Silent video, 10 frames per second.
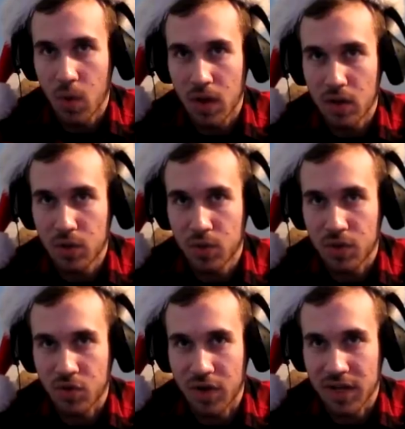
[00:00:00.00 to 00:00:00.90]
don't want to
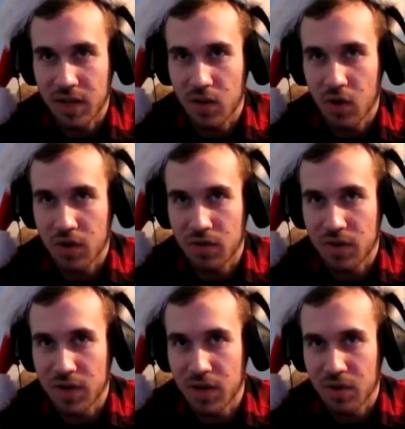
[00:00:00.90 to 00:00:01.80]
lose to try to get a longer
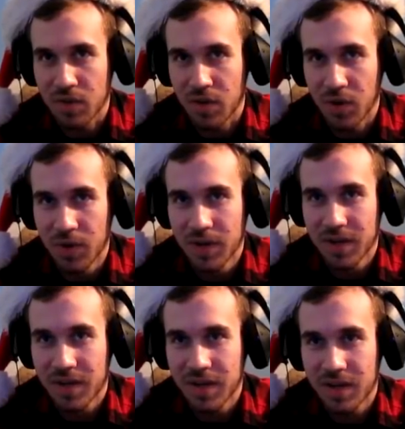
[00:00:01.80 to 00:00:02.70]
video. So.